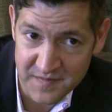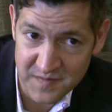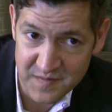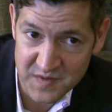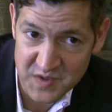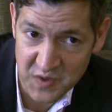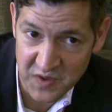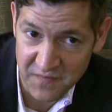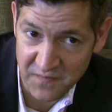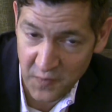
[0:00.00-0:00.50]

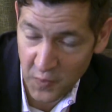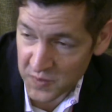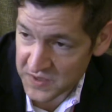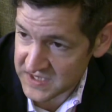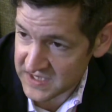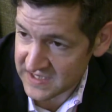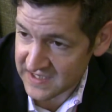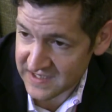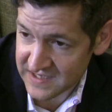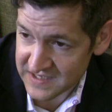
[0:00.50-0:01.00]
sort of focused
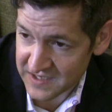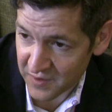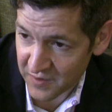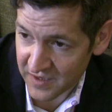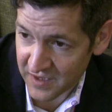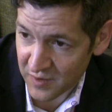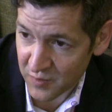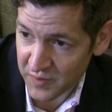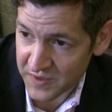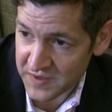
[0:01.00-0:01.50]
in this
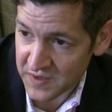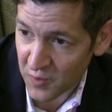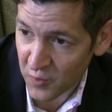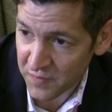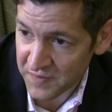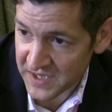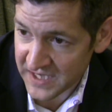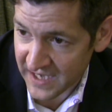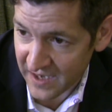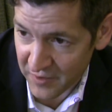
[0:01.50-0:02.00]
area with
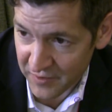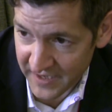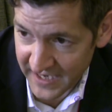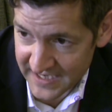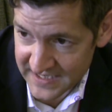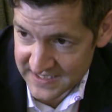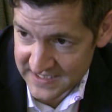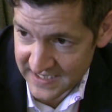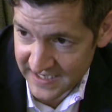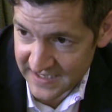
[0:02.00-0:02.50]
over-the-counter
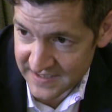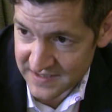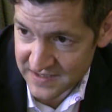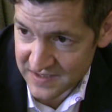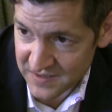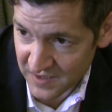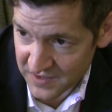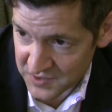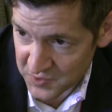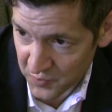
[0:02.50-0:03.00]
NSAIDs,
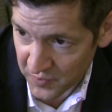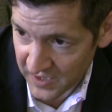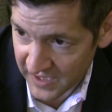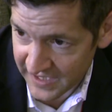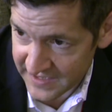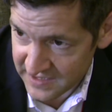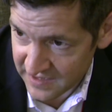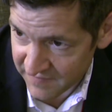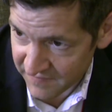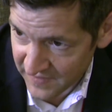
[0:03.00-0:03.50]
non-steroidal
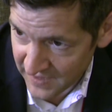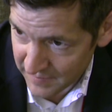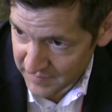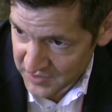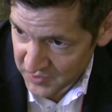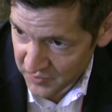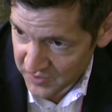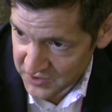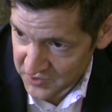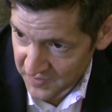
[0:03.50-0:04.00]

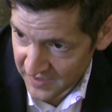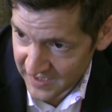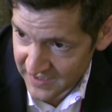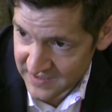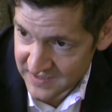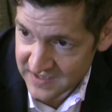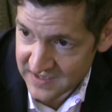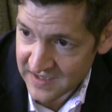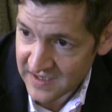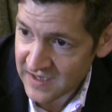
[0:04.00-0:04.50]
anti-inflammatory
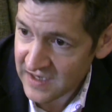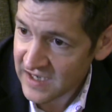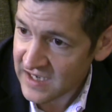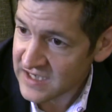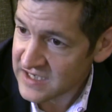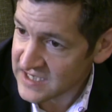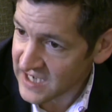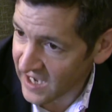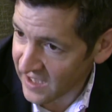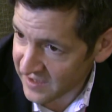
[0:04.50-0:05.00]
drugs,
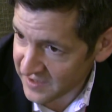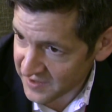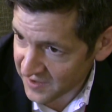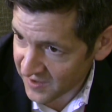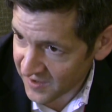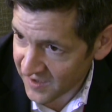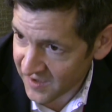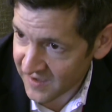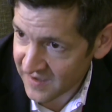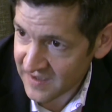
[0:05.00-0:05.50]

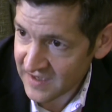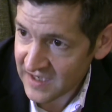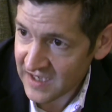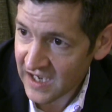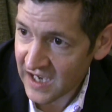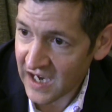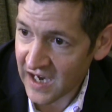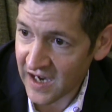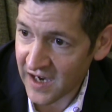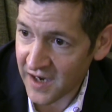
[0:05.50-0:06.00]
Tylenol,
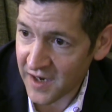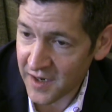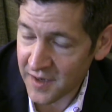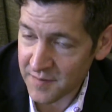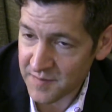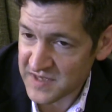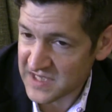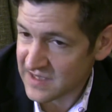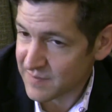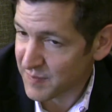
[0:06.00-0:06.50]

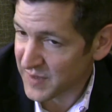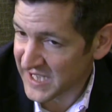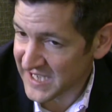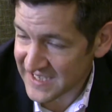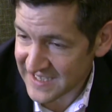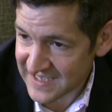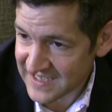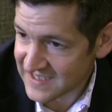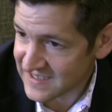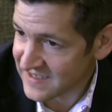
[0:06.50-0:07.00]
um,
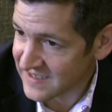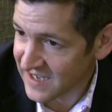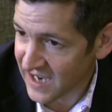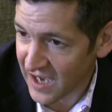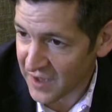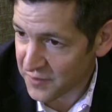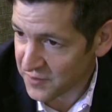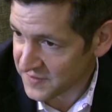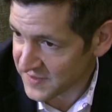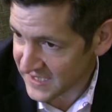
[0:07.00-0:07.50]
splints and
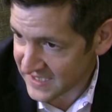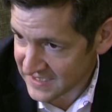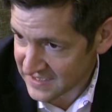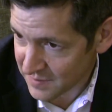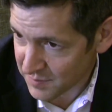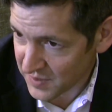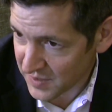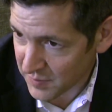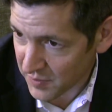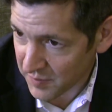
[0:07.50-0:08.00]
other things
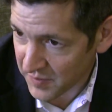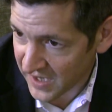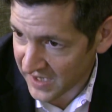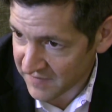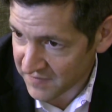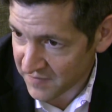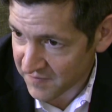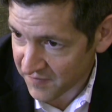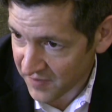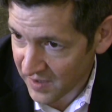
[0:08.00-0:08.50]
that people buy
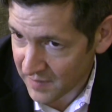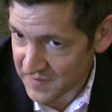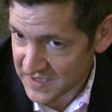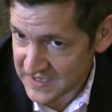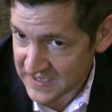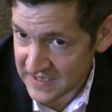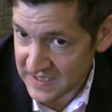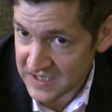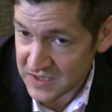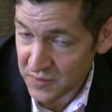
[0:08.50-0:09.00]
from
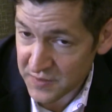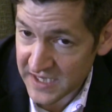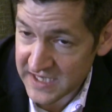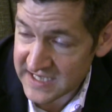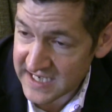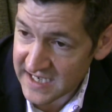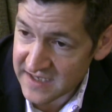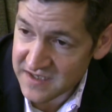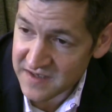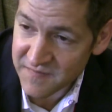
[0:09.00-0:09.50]
pharmacies. So they
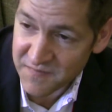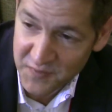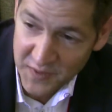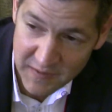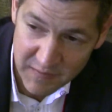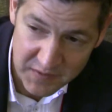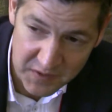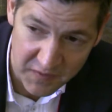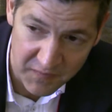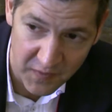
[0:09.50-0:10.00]
tend to
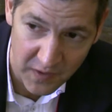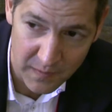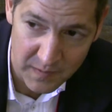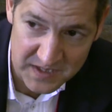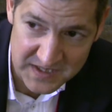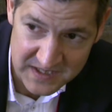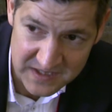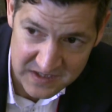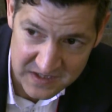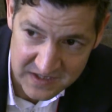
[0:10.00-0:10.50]
frequent their
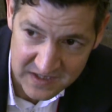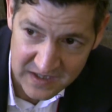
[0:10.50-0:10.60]
pharmacies